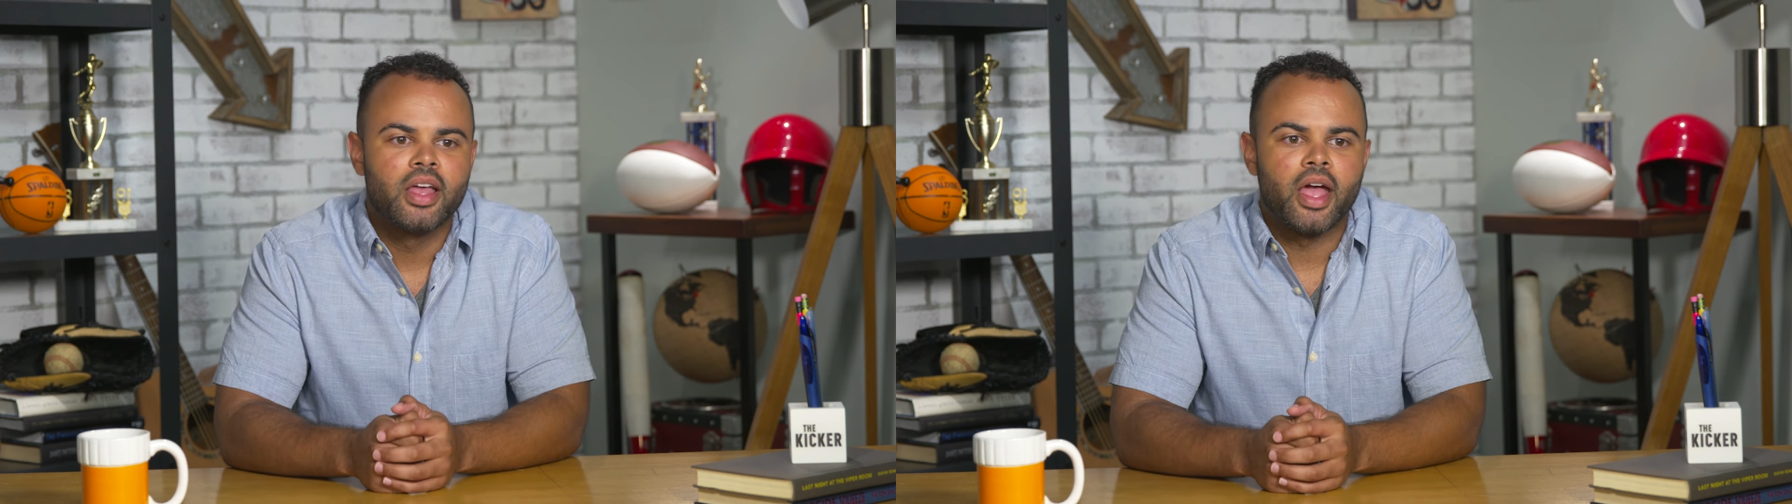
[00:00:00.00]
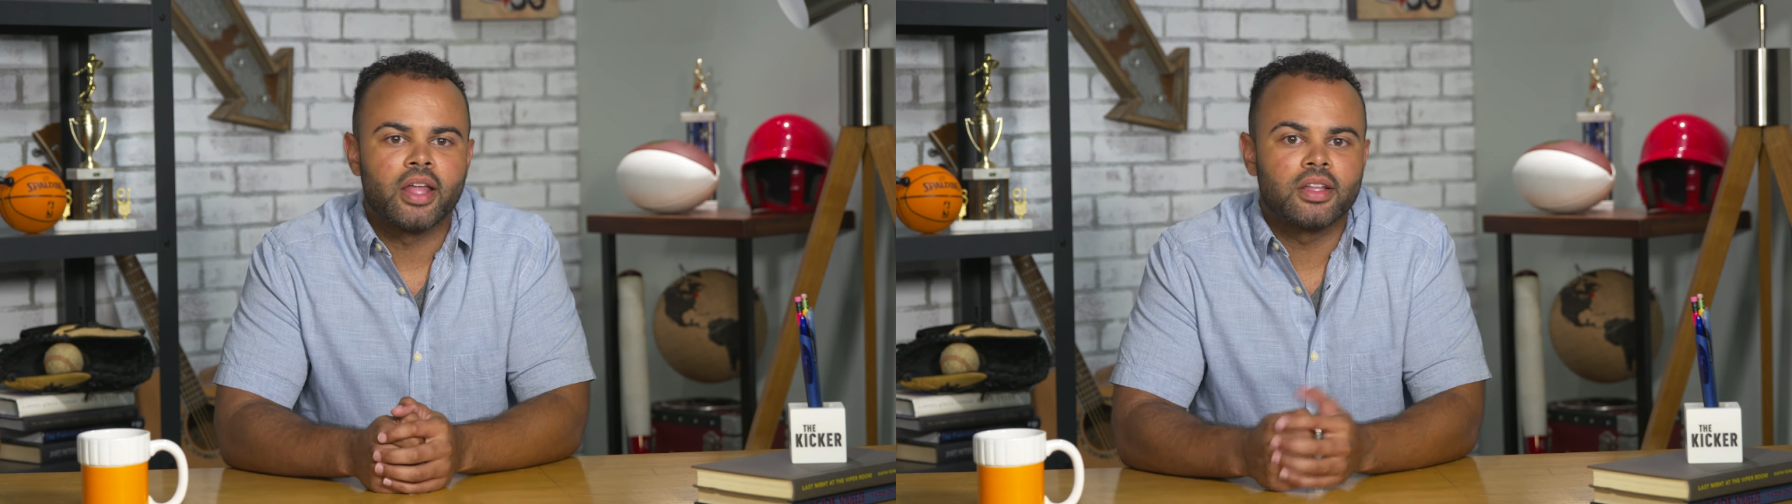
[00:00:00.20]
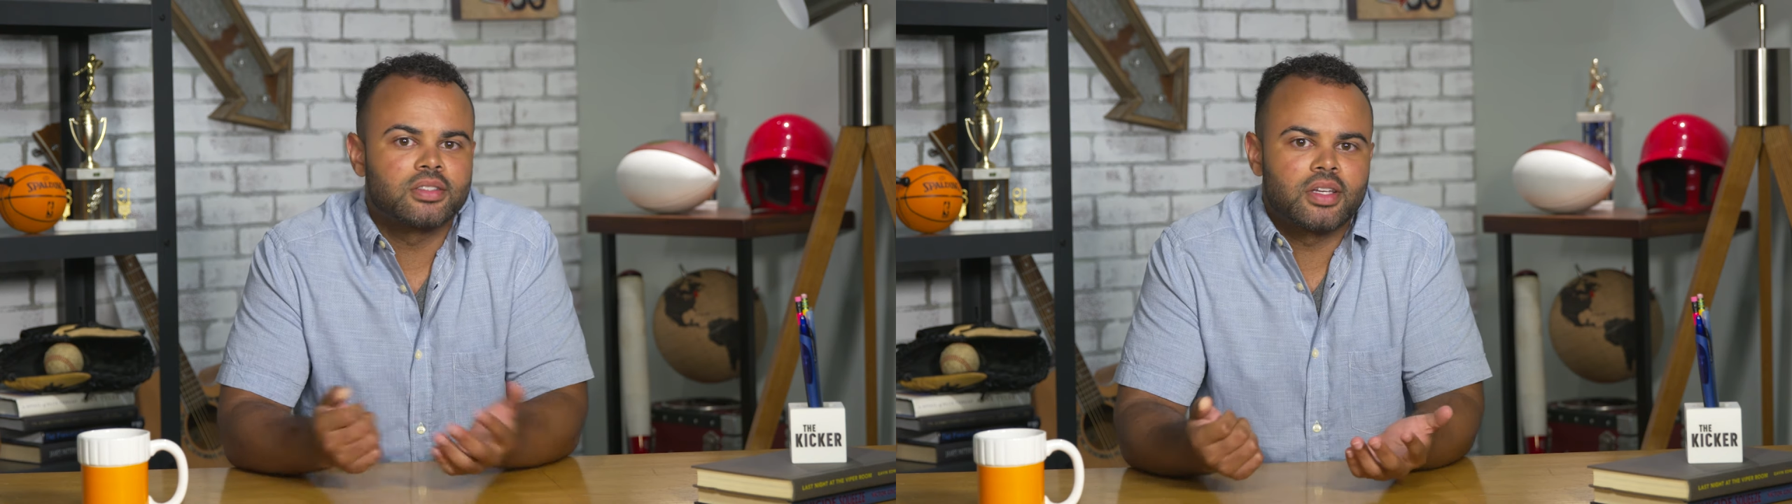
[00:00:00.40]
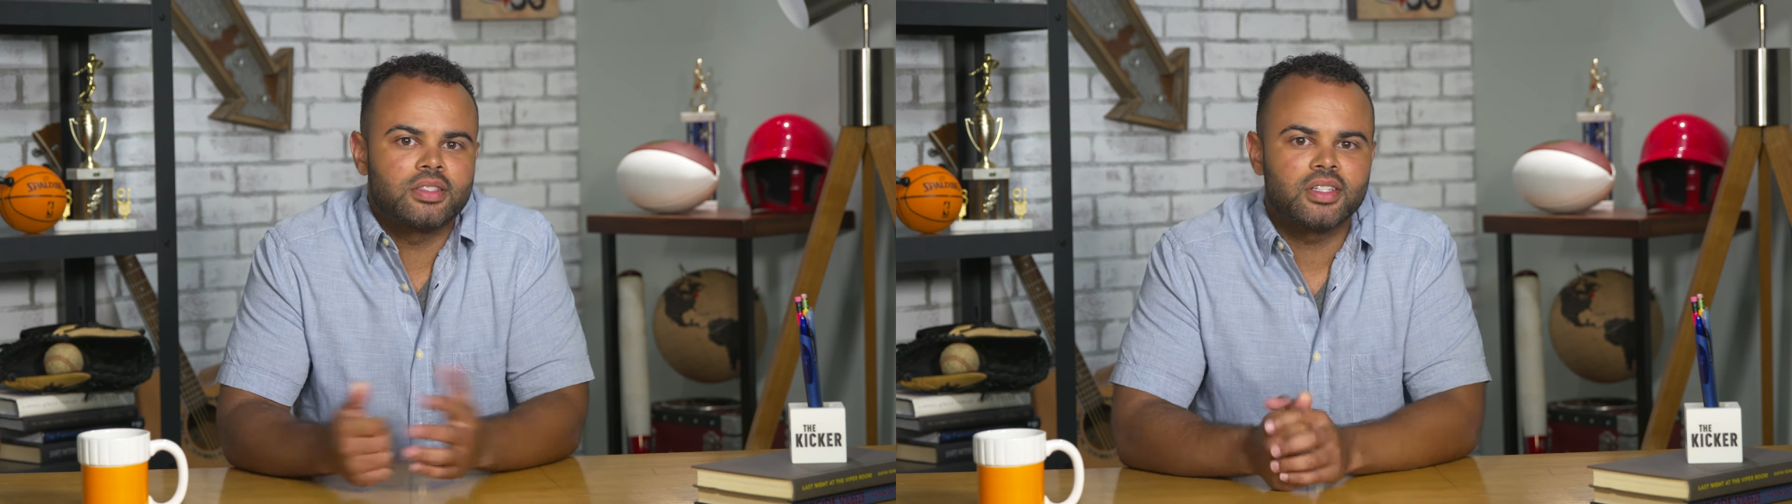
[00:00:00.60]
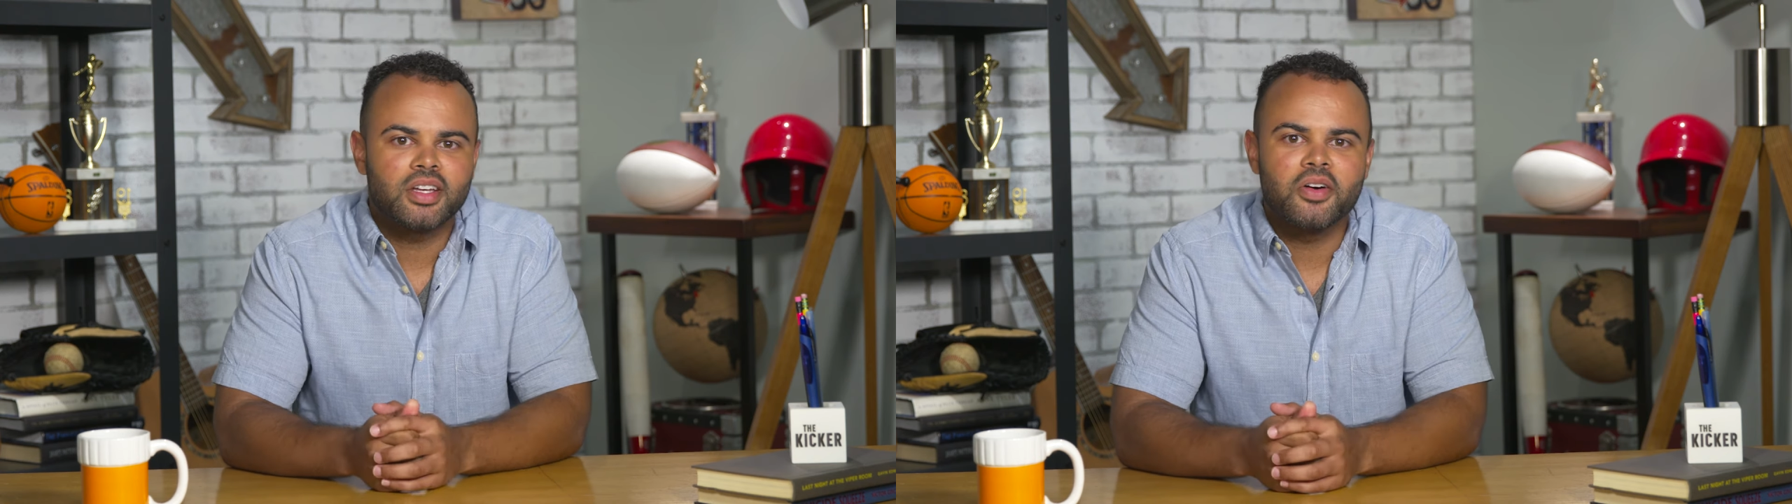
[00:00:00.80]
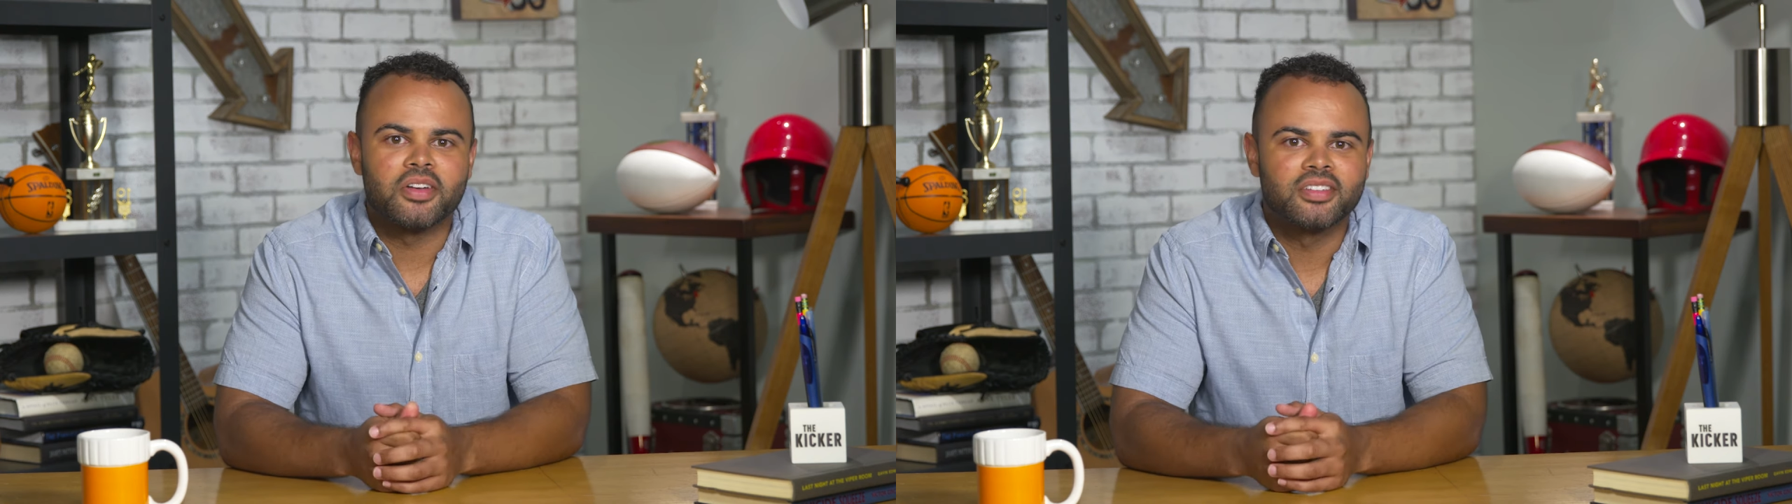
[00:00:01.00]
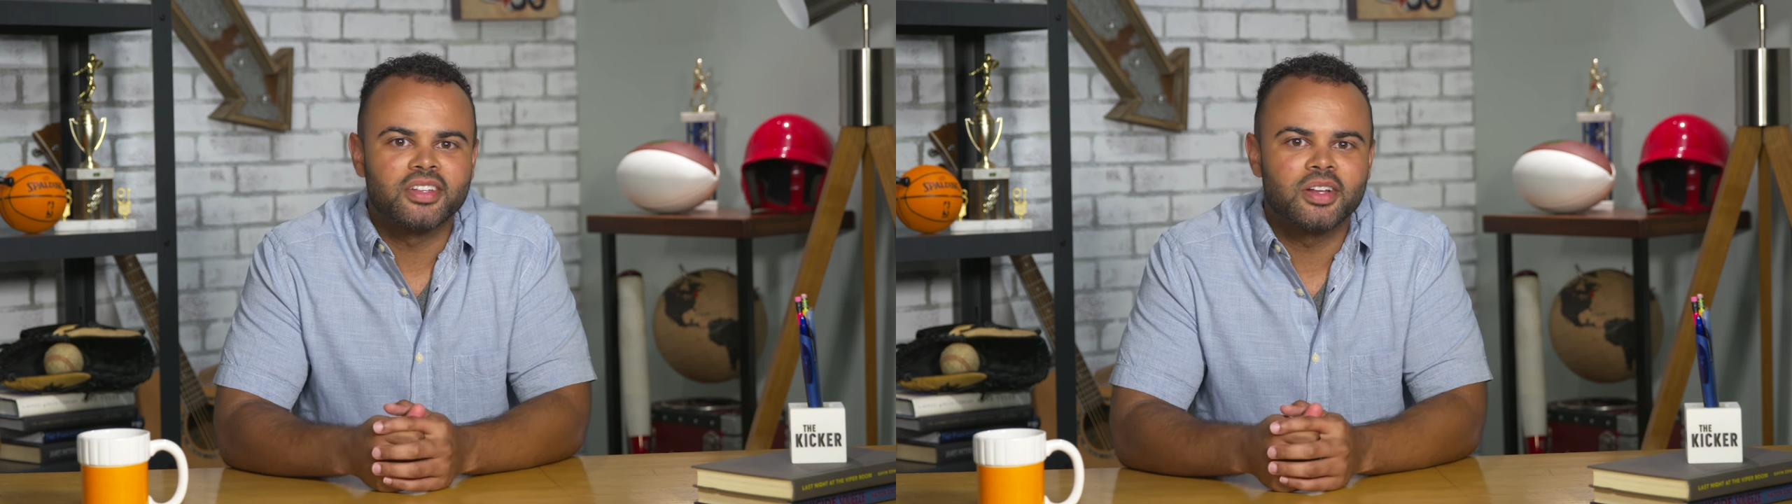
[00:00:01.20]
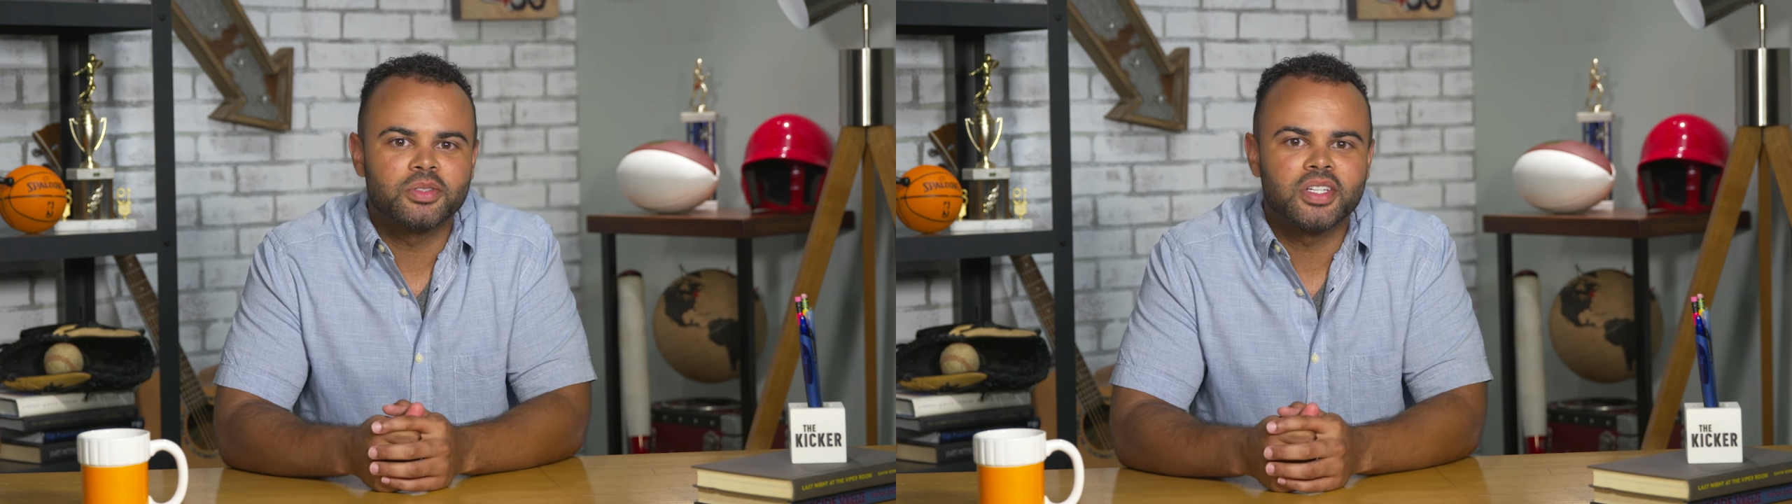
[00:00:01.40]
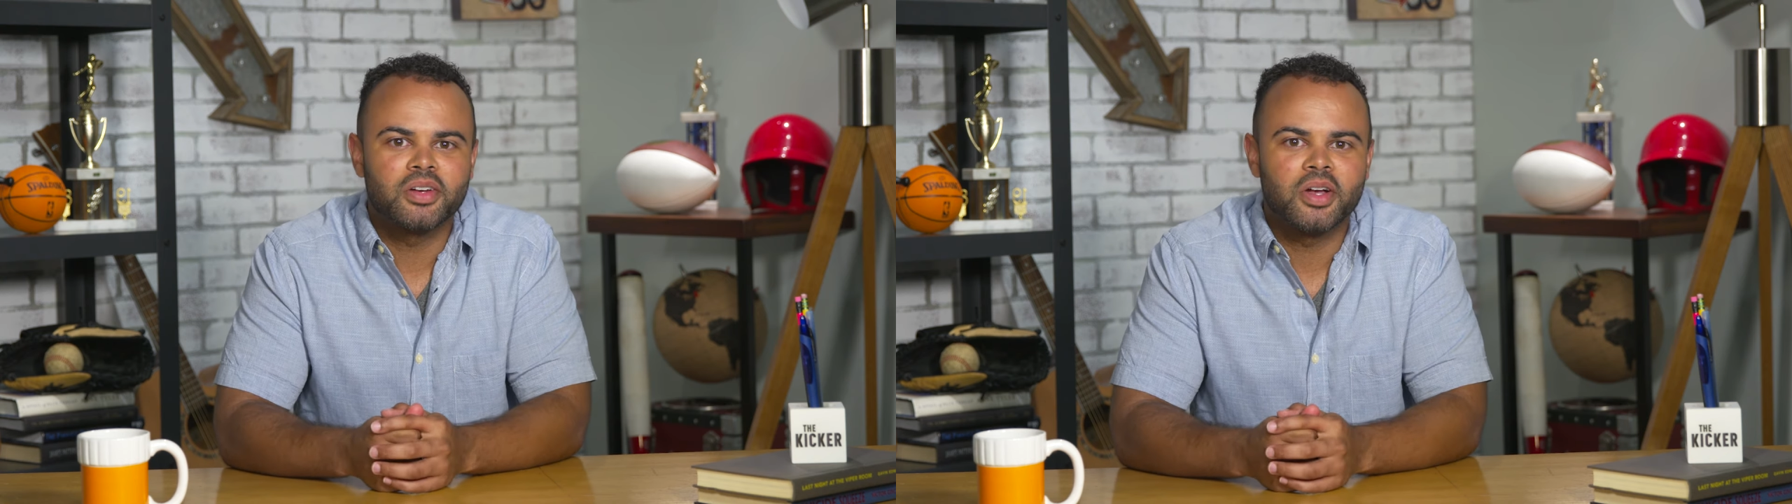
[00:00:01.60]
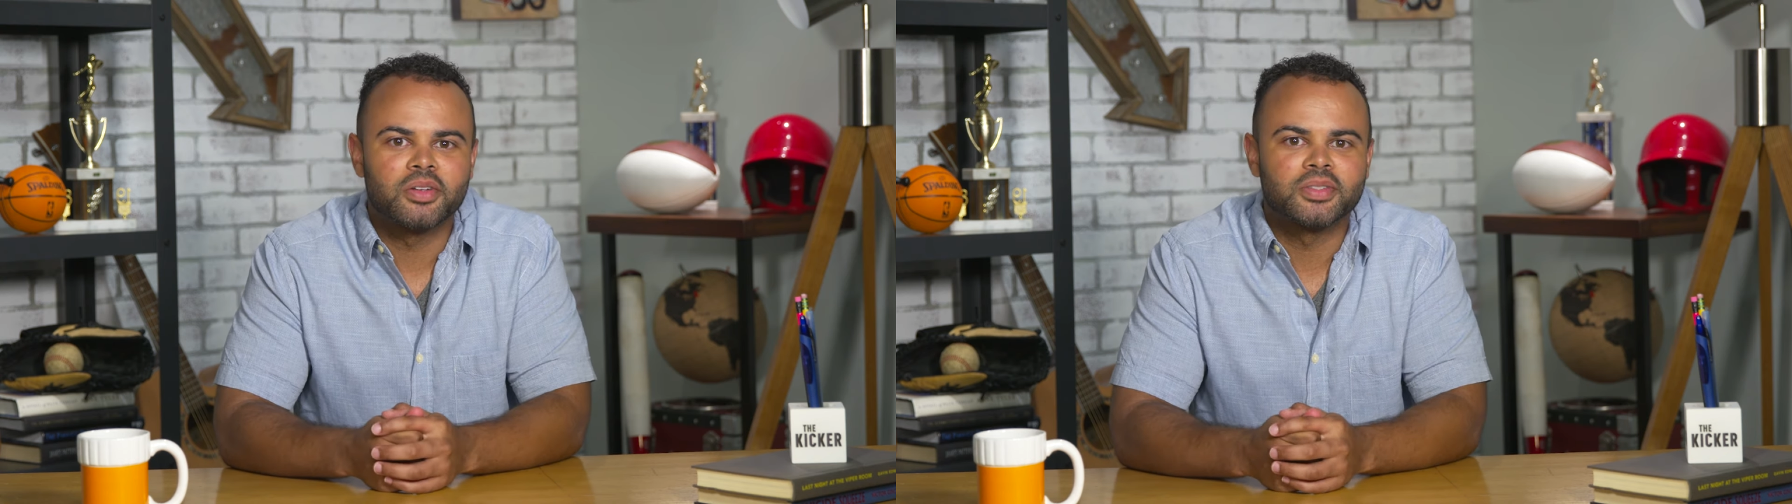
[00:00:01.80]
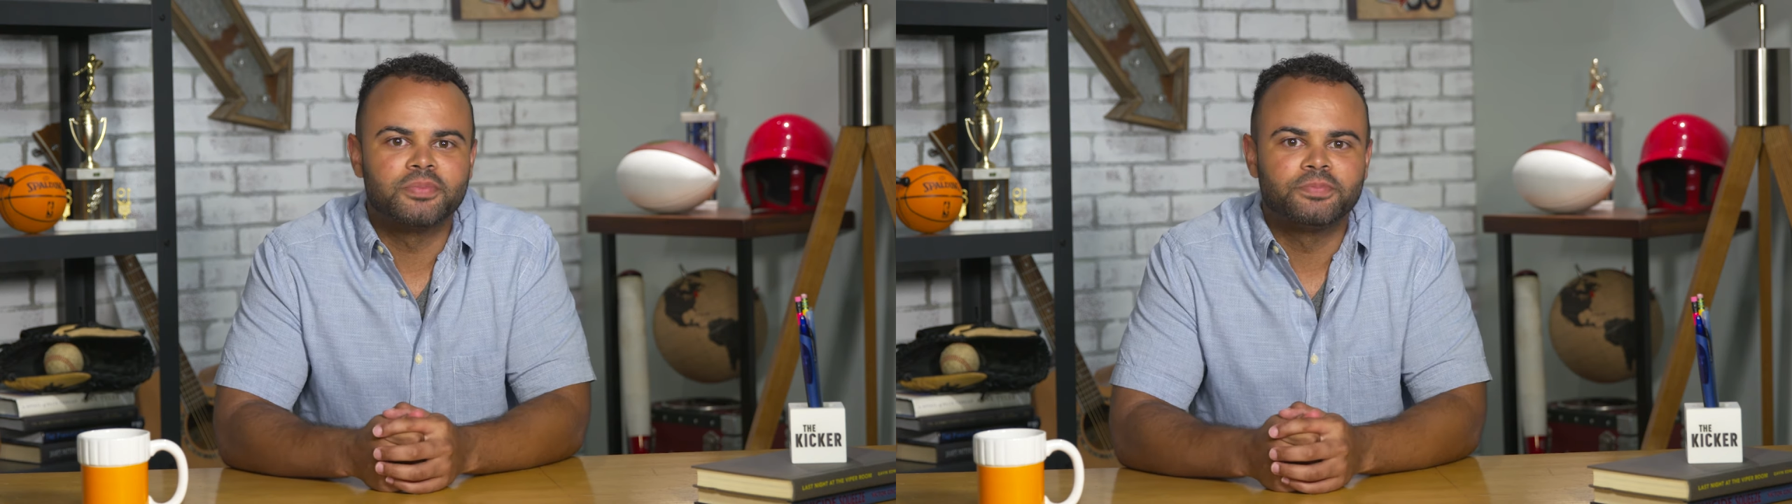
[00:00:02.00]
and let's get this thing going. You know, we'll see how it goes.